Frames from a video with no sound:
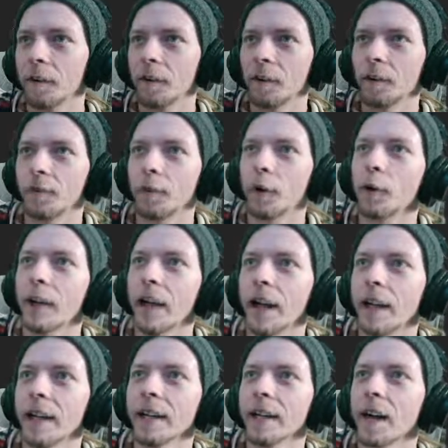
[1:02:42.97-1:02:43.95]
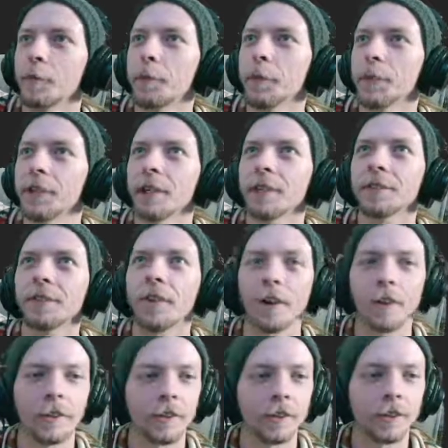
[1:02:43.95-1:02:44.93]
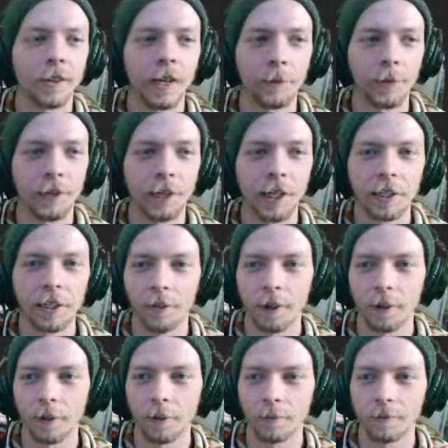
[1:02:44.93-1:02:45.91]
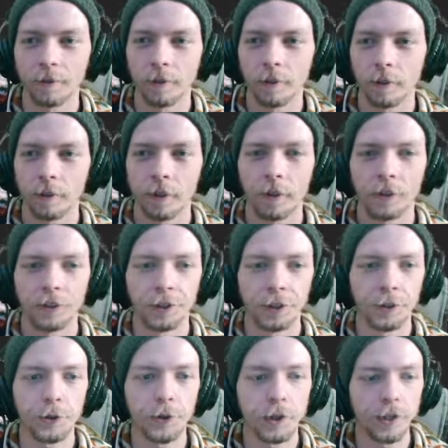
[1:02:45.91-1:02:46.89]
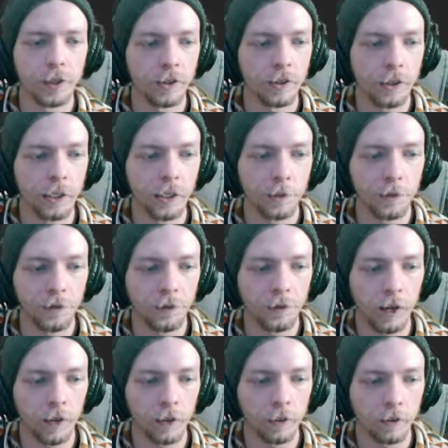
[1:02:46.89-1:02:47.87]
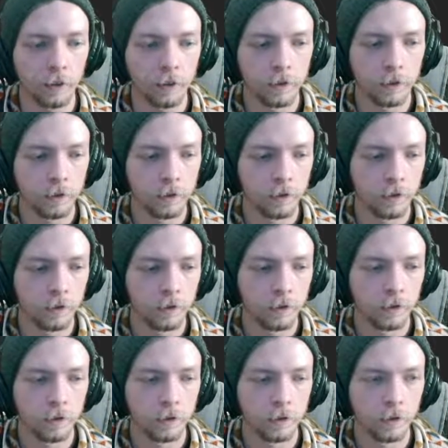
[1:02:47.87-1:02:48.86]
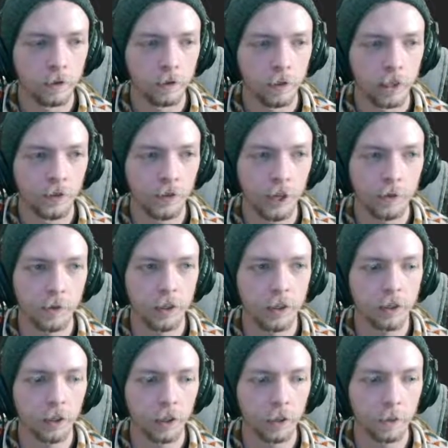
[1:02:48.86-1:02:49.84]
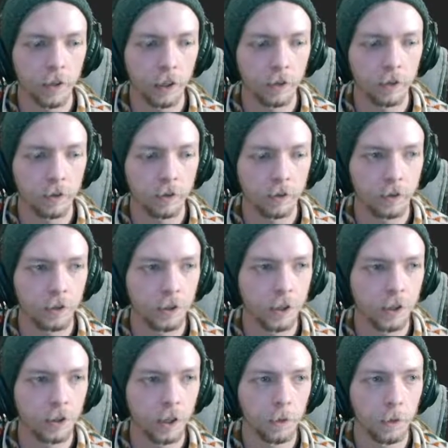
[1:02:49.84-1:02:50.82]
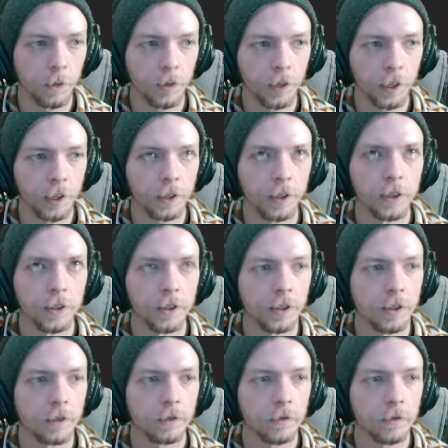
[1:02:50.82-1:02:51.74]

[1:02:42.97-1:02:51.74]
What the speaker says: Volcanic, I appreciate the follow. I appreciate the follow. So you can zip the file. If that's what you're talking about. You can come over here and just